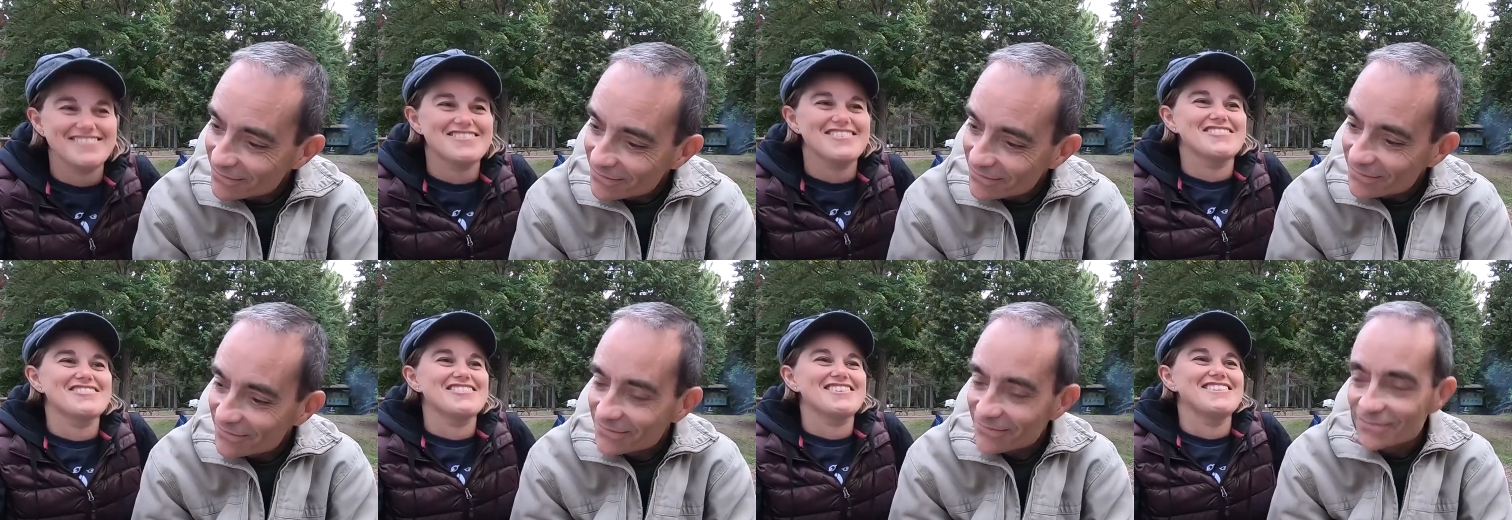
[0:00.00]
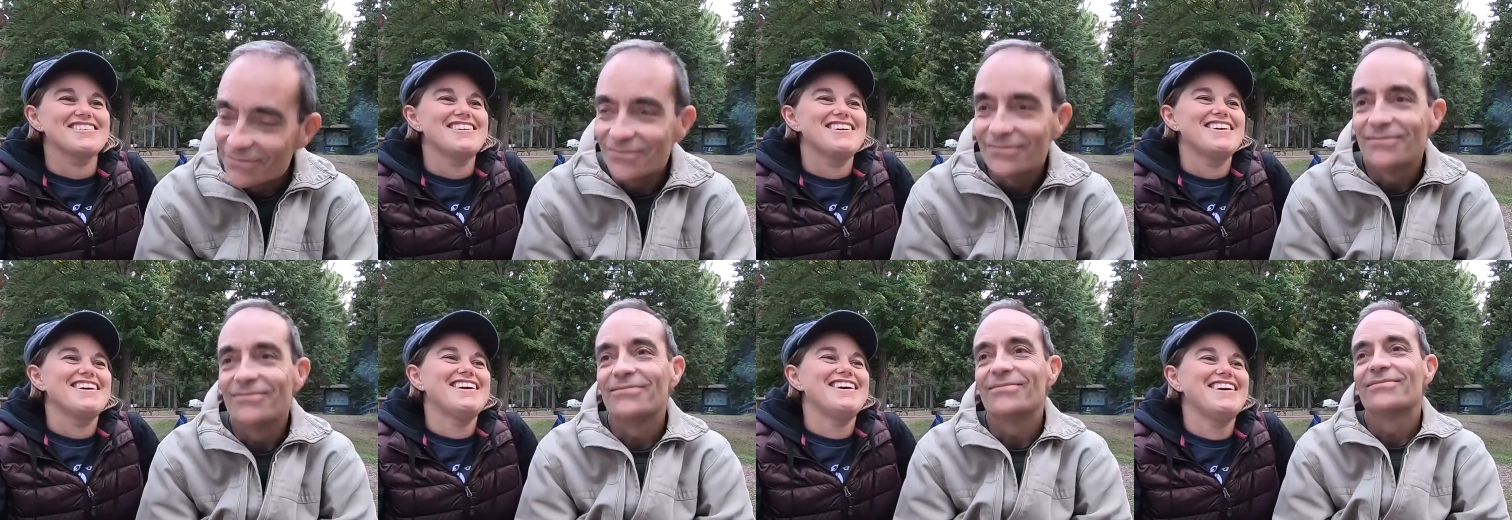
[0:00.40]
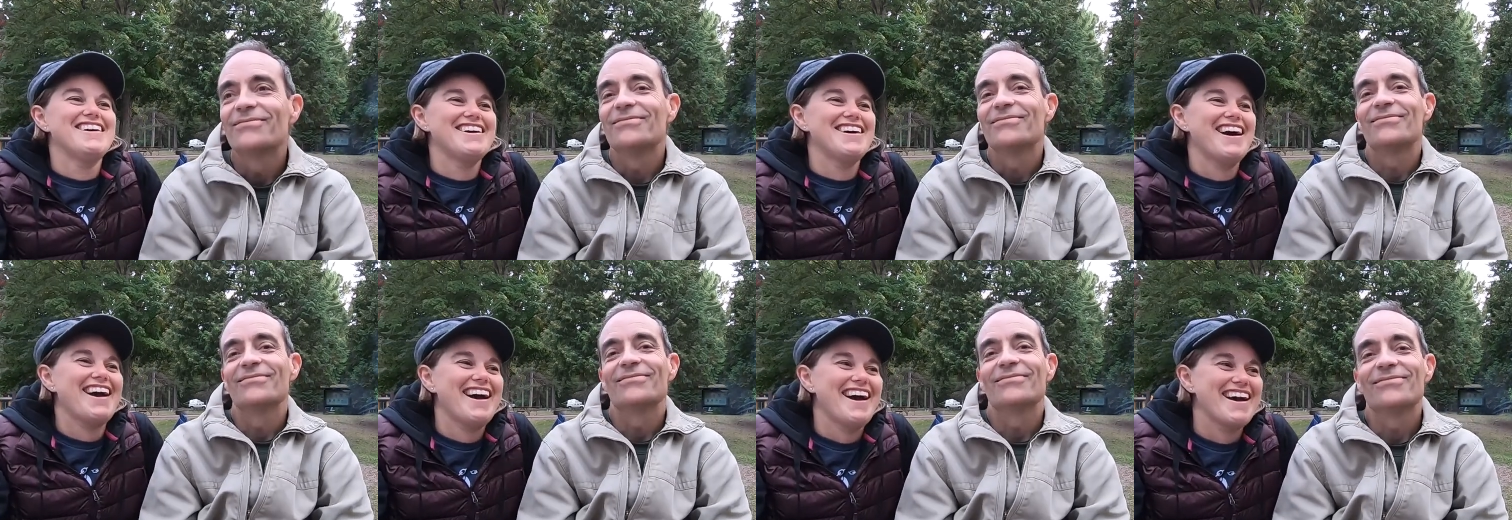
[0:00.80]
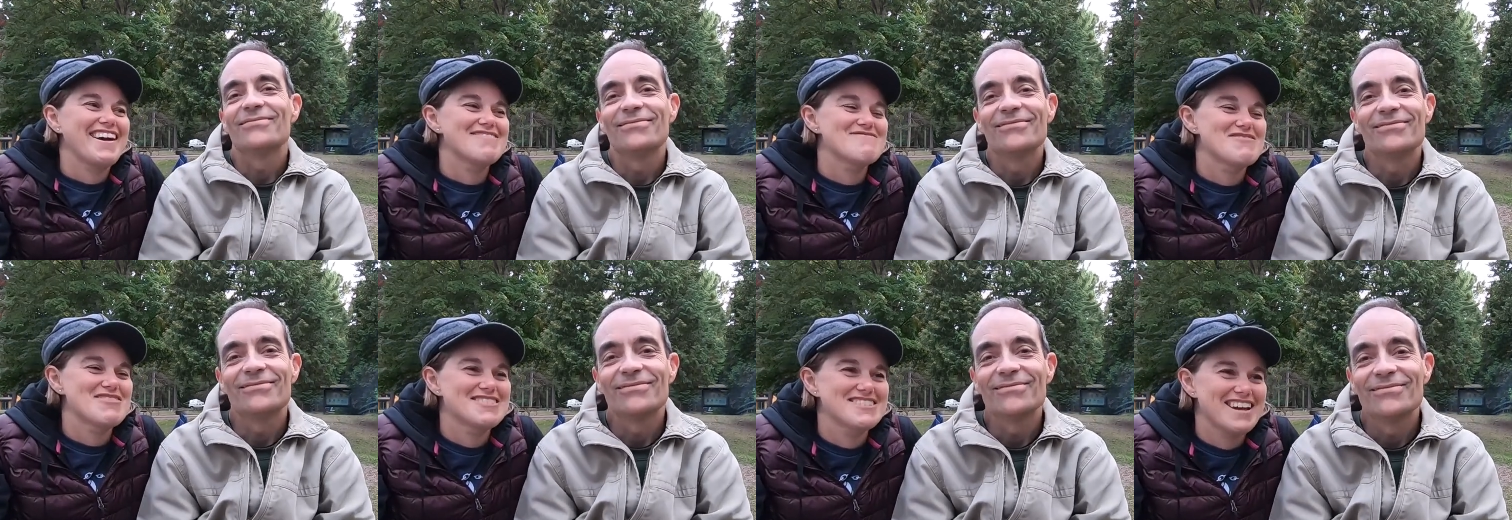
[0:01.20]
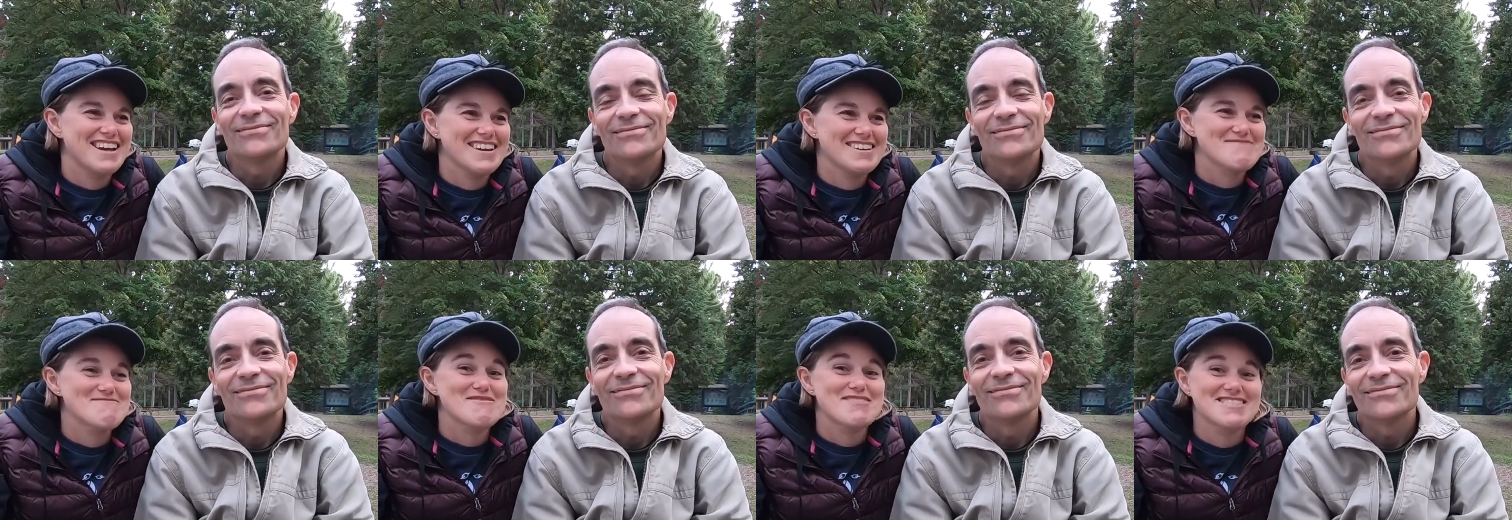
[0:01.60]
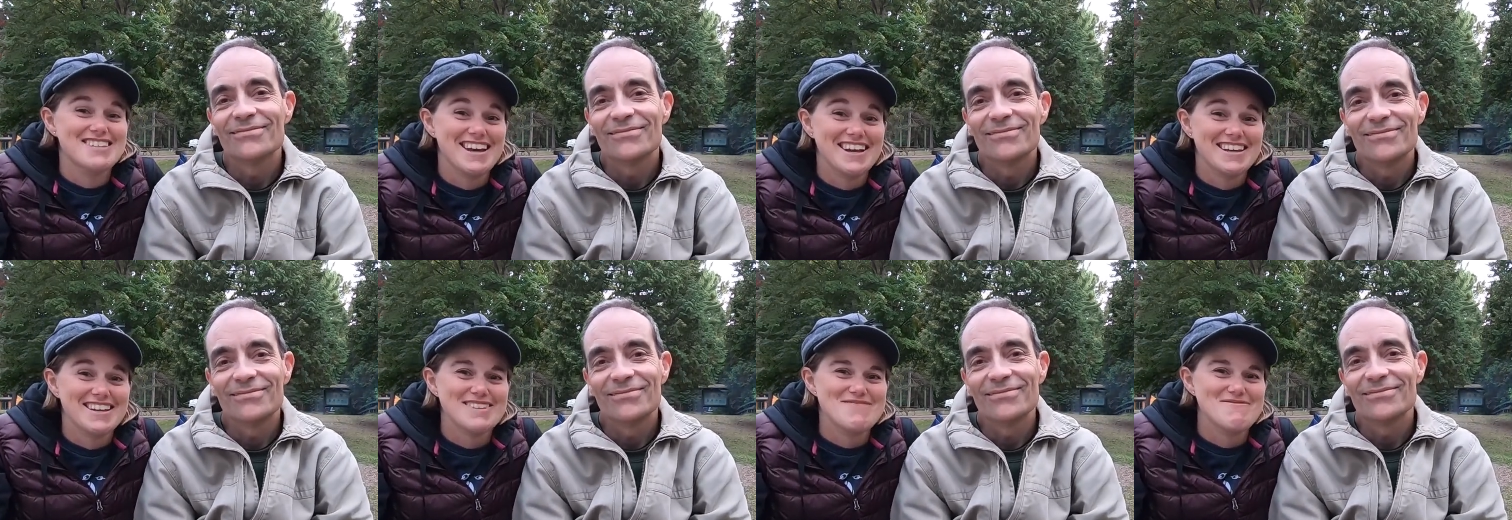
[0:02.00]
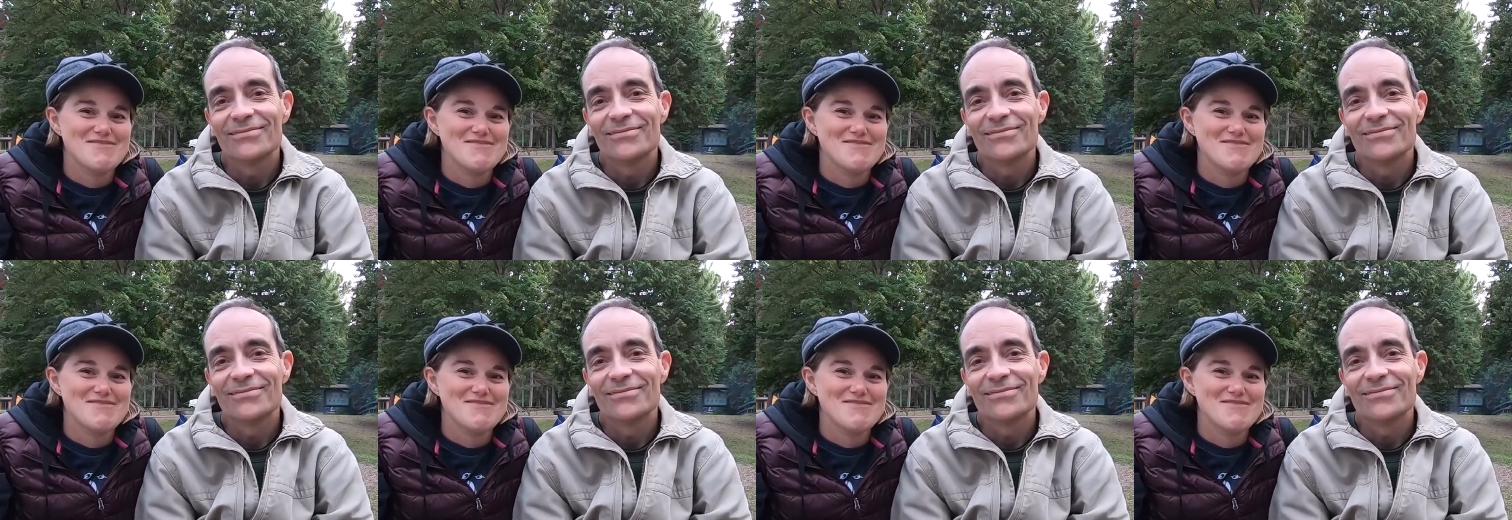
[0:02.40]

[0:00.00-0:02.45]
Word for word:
Speaker 1: River. Peshekee, Peshekee,